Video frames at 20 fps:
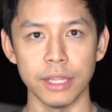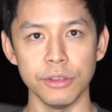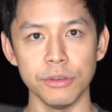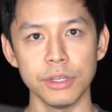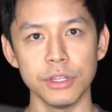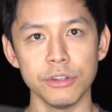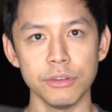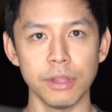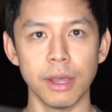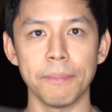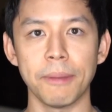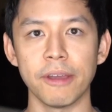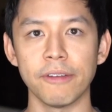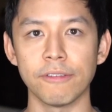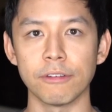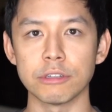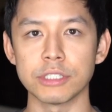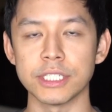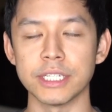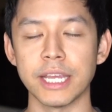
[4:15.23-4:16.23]
And you can do that
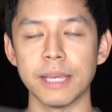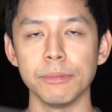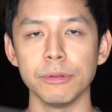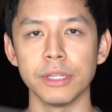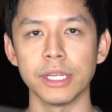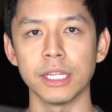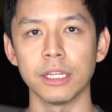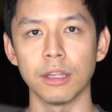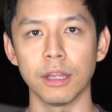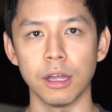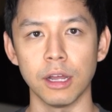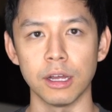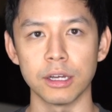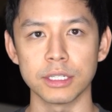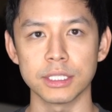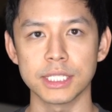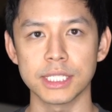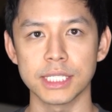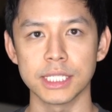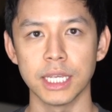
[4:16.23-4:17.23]
by first enabling
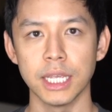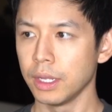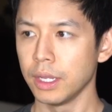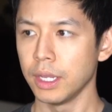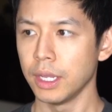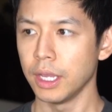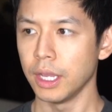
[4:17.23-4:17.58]
logs.